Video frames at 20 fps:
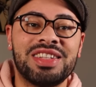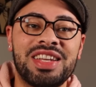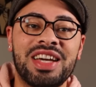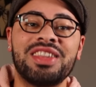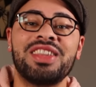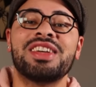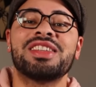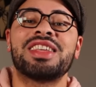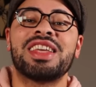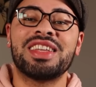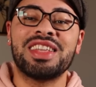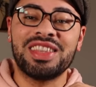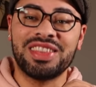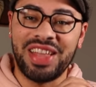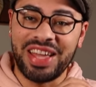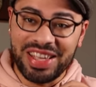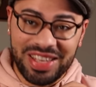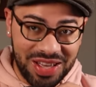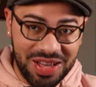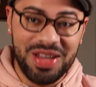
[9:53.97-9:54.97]
Tell us,
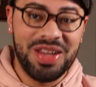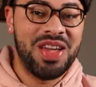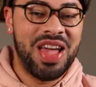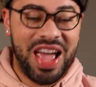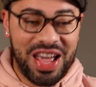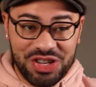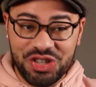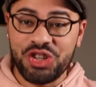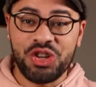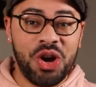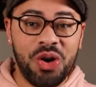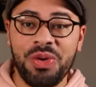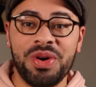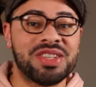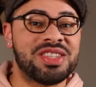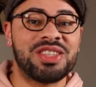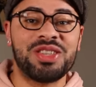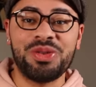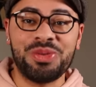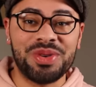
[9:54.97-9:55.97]
like, and show
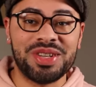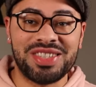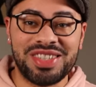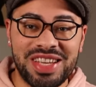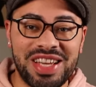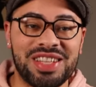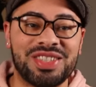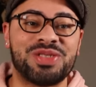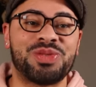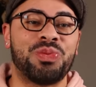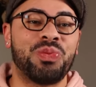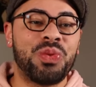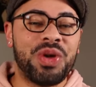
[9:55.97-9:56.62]
us the receipts.